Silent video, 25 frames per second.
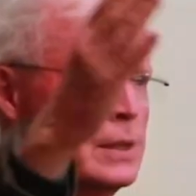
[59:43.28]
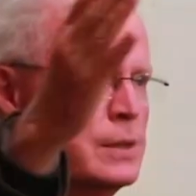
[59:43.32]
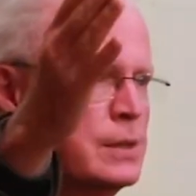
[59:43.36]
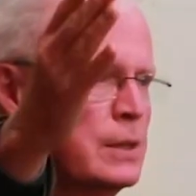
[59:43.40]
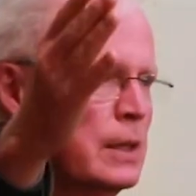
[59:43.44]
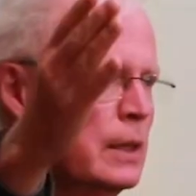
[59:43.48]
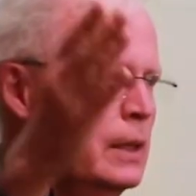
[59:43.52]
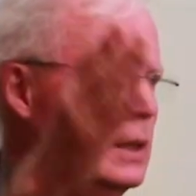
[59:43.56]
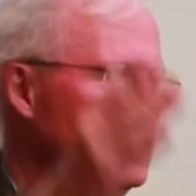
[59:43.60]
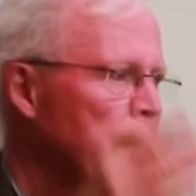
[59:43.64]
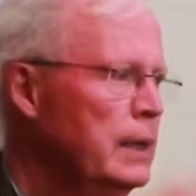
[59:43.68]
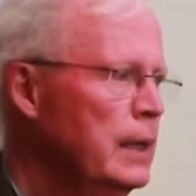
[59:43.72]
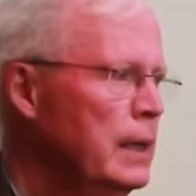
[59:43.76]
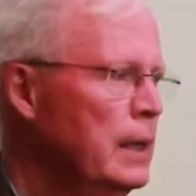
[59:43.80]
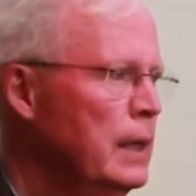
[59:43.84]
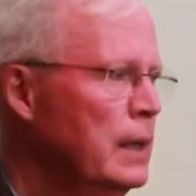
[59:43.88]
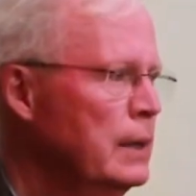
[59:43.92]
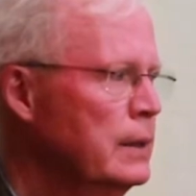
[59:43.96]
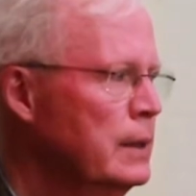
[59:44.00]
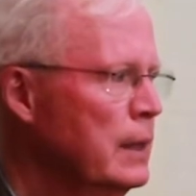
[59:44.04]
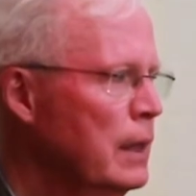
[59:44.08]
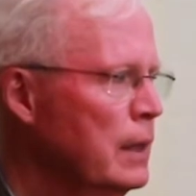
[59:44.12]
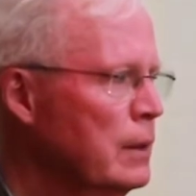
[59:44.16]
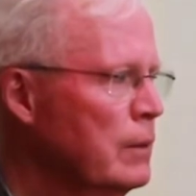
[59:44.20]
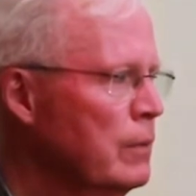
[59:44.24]
they suddenly get
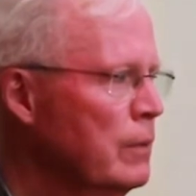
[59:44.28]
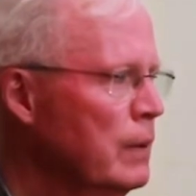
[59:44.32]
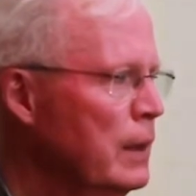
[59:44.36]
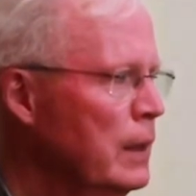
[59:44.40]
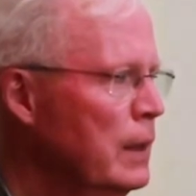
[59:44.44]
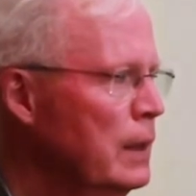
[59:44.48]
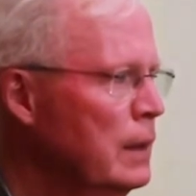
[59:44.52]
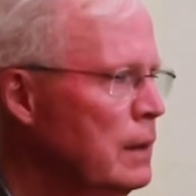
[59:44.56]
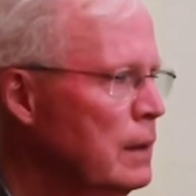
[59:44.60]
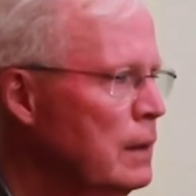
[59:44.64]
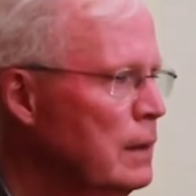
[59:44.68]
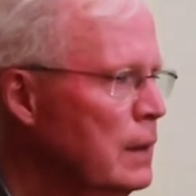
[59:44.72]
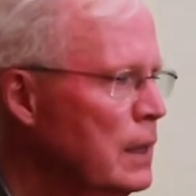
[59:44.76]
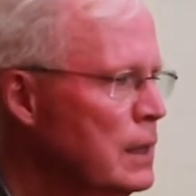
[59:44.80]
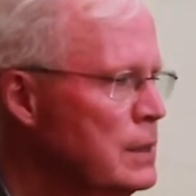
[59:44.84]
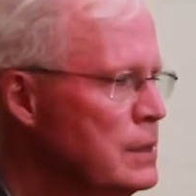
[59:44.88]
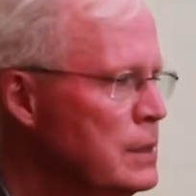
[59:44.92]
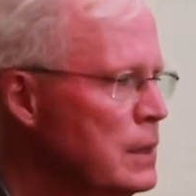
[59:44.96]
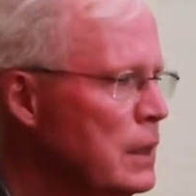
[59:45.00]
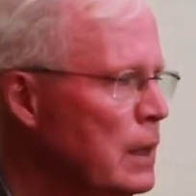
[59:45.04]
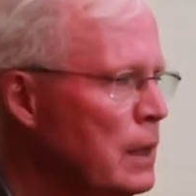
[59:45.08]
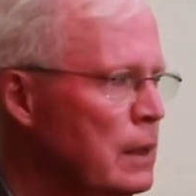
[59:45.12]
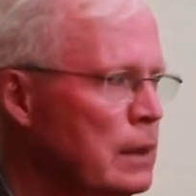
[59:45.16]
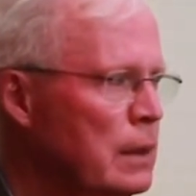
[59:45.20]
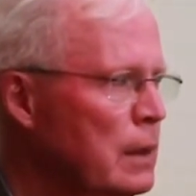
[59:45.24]
out the other end and they
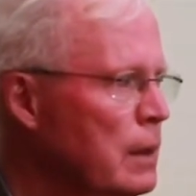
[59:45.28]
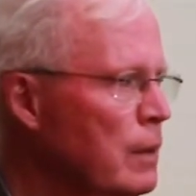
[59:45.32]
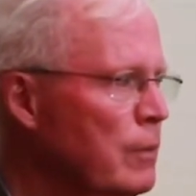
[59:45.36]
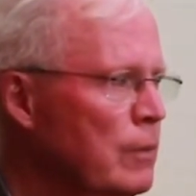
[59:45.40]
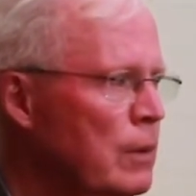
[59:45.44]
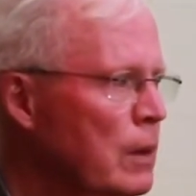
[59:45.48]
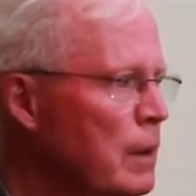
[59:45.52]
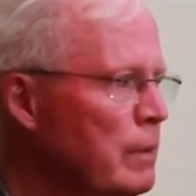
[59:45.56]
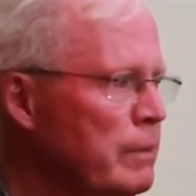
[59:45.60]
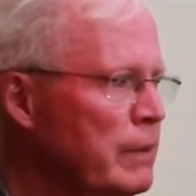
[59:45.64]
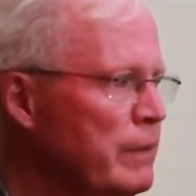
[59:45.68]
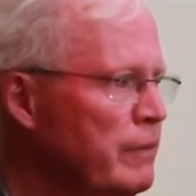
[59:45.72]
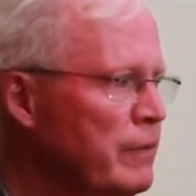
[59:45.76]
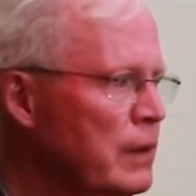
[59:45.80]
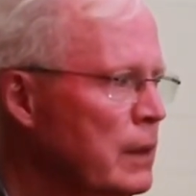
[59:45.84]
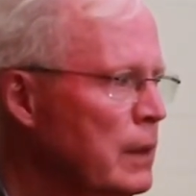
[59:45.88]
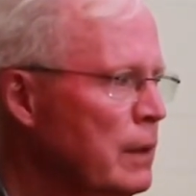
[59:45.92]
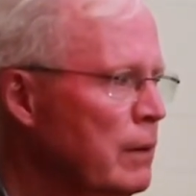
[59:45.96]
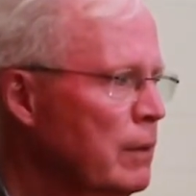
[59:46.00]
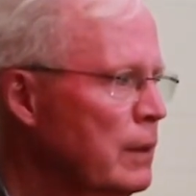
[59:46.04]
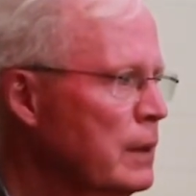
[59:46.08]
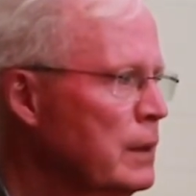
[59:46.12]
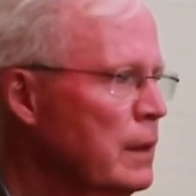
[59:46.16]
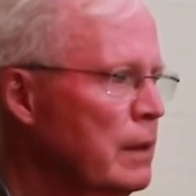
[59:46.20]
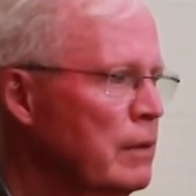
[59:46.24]
say, I don't know why I'm living
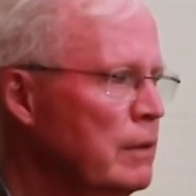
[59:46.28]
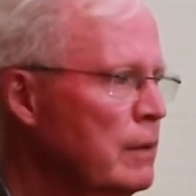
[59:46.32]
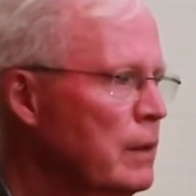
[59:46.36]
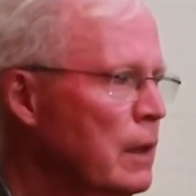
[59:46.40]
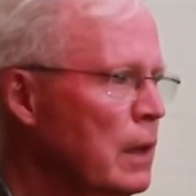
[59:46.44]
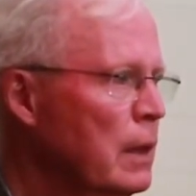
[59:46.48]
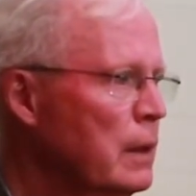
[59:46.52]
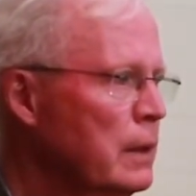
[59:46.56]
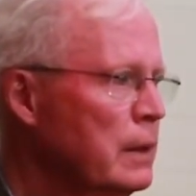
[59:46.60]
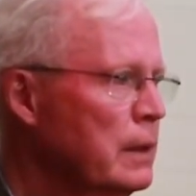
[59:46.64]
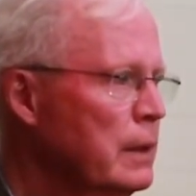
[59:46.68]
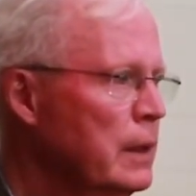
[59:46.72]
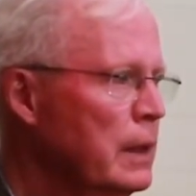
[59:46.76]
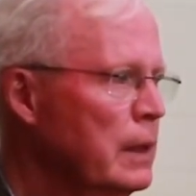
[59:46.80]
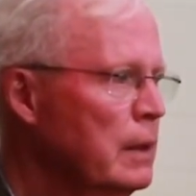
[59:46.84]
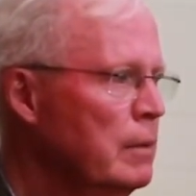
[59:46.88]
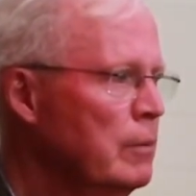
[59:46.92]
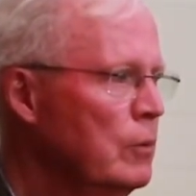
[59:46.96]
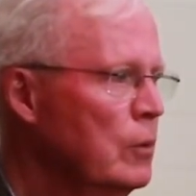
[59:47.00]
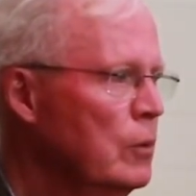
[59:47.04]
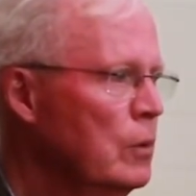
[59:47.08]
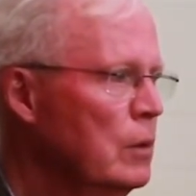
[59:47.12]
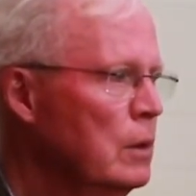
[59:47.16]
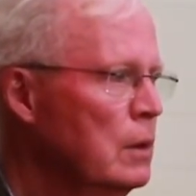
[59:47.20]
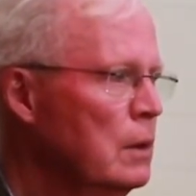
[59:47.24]
here, I don't like it
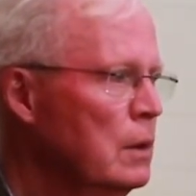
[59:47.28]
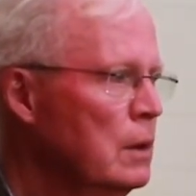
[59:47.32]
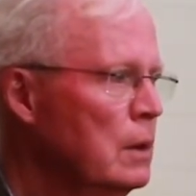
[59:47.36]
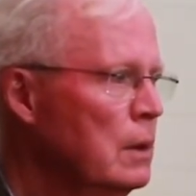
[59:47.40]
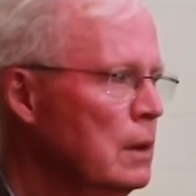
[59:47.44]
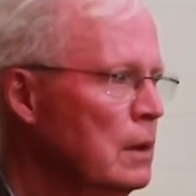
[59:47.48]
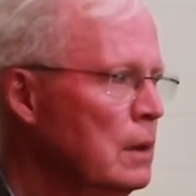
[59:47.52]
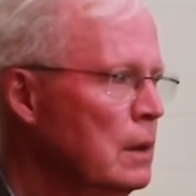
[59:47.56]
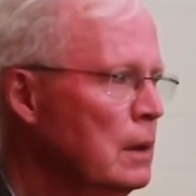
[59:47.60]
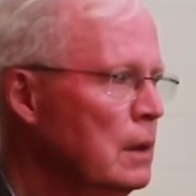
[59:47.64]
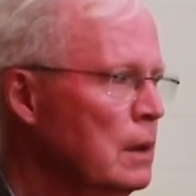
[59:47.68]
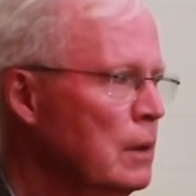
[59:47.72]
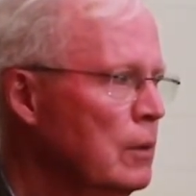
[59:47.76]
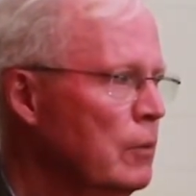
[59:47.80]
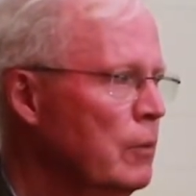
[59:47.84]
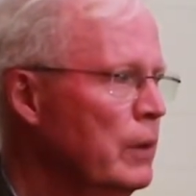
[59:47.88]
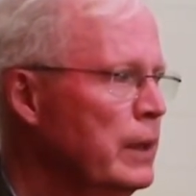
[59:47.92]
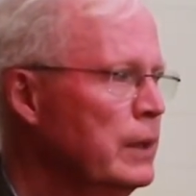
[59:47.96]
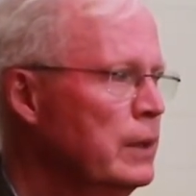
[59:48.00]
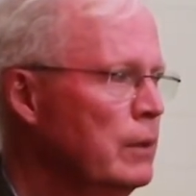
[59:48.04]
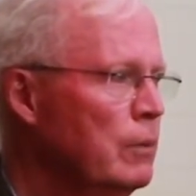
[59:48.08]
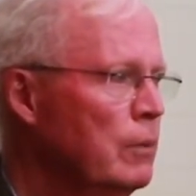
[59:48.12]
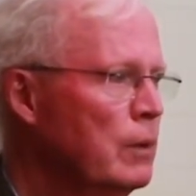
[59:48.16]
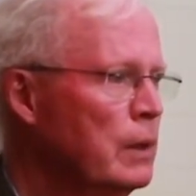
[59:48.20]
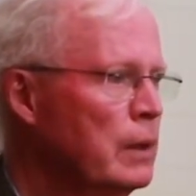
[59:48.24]
anymore.
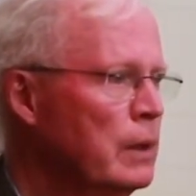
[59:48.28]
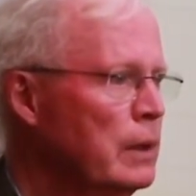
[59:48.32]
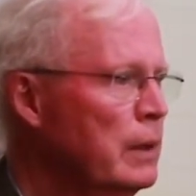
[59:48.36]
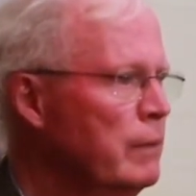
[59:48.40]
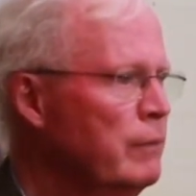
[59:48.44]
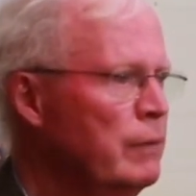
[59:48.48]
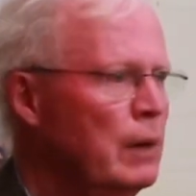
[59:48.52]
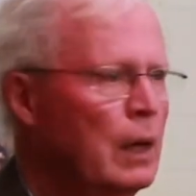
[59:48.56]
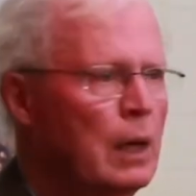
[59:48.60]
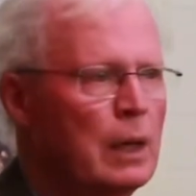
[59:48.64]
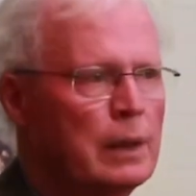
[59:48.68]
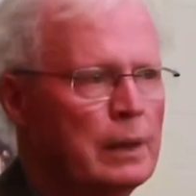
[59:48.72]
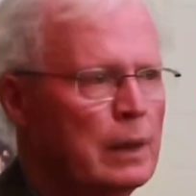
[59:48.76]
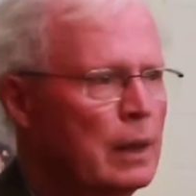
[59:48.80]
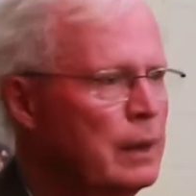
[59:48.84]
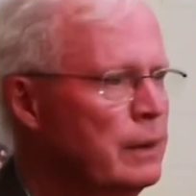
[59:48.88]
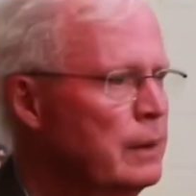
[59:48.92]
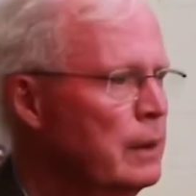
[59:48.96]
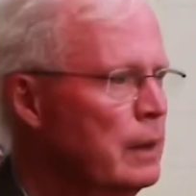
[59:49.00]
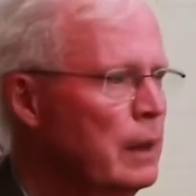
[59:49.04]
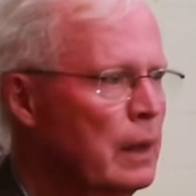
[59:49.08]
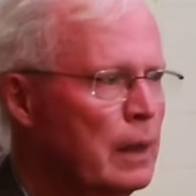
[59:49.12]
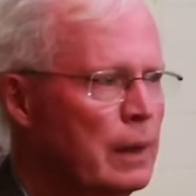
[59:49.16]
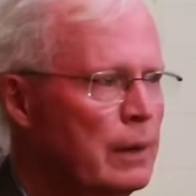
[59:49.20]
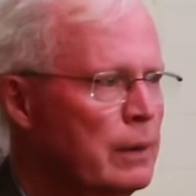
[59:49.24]
Where do you want to live? I
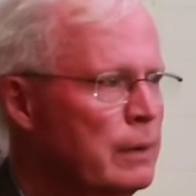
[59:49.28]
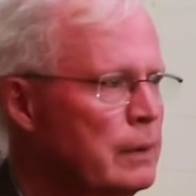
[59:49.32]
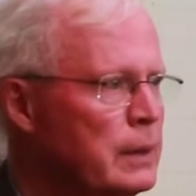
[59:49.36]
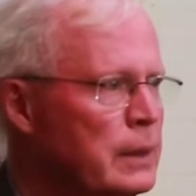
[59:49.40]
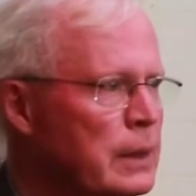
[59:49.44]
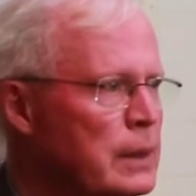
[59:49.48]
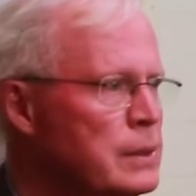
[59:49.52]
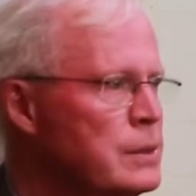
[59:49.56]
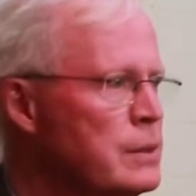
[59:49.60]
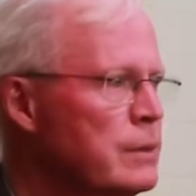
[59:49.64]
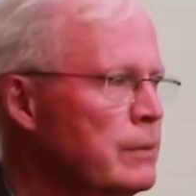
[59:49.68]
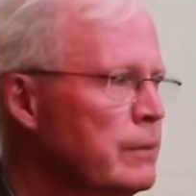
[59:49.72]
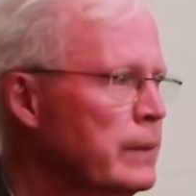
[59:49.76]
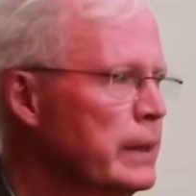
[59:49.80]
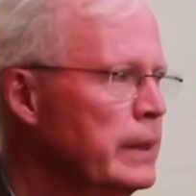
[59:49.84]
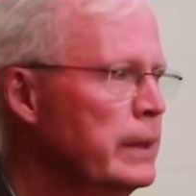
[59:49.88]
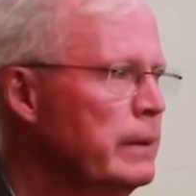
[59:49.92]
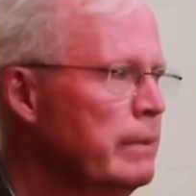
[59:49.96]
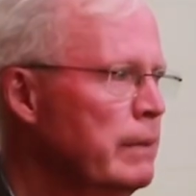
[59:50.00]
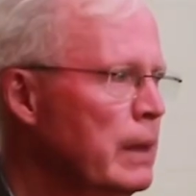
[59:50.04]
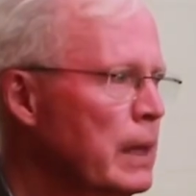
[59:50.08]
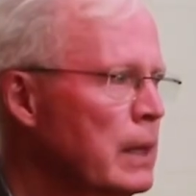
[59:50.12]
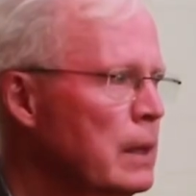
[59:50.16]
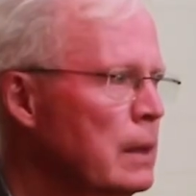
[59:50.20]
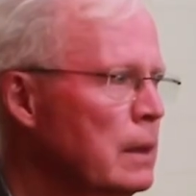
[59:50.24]
don't know, it doesn't
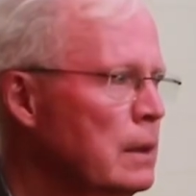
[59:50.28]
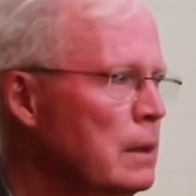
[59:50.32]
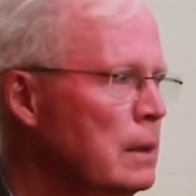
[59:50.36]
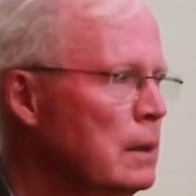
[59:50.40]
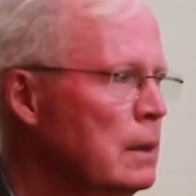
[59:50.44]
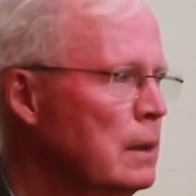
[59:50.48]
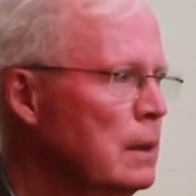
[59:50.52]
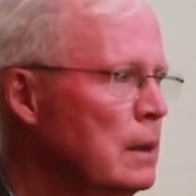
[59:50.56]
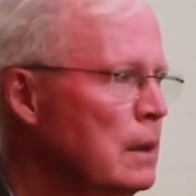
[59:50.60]
really matter.